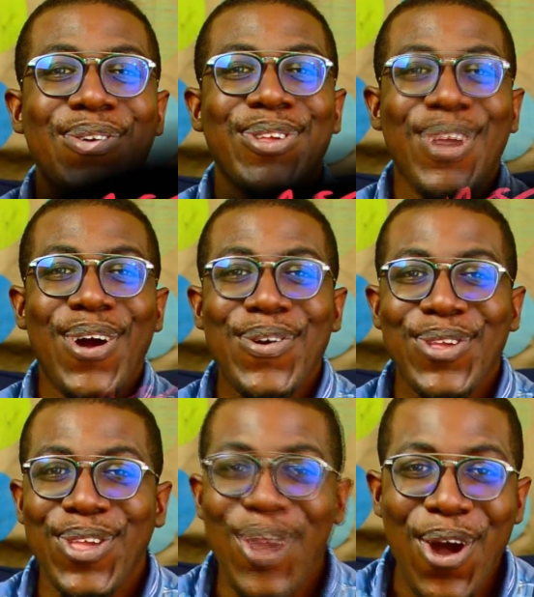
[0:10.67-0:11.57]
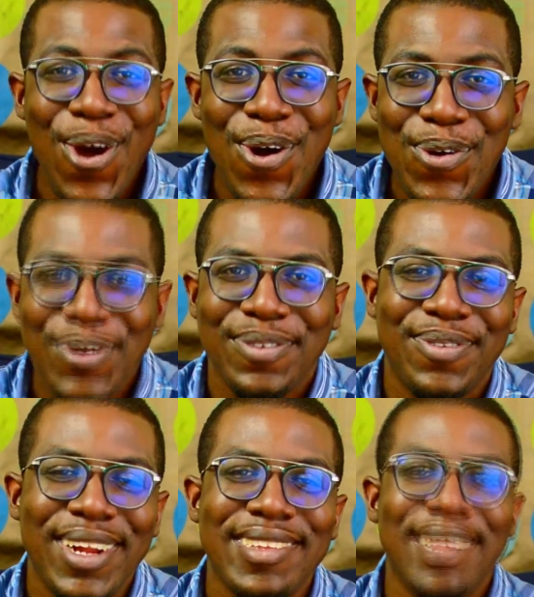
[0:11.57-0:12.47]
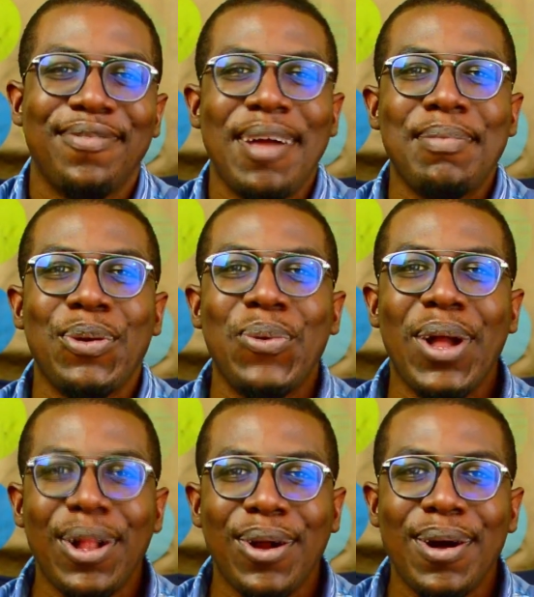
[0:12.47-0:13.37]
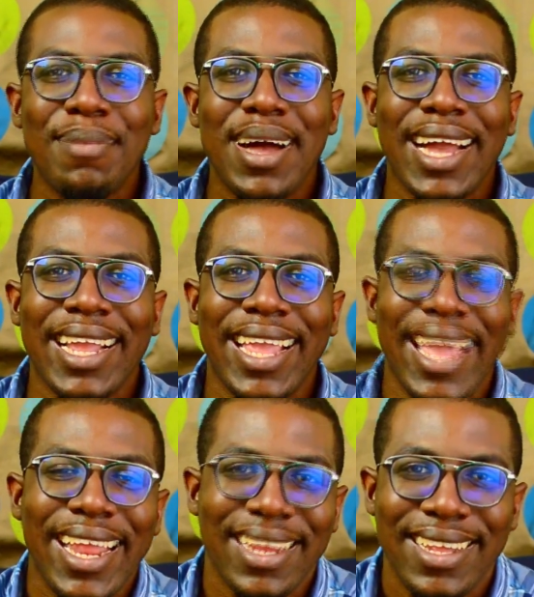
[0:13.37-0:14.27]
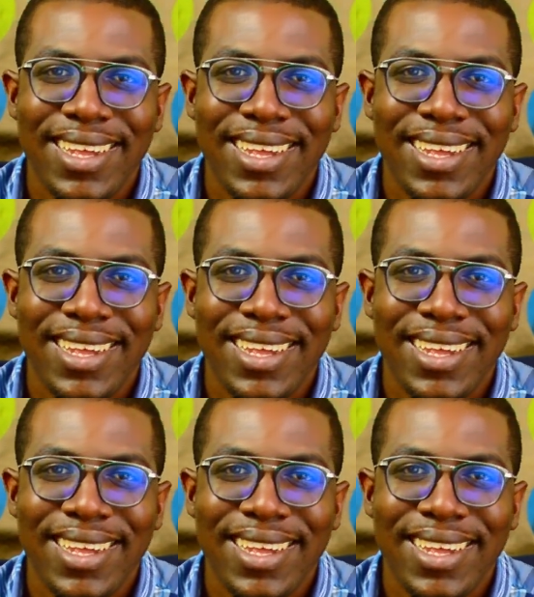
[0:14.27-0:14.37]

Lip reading: Yo, friends and family, welcome again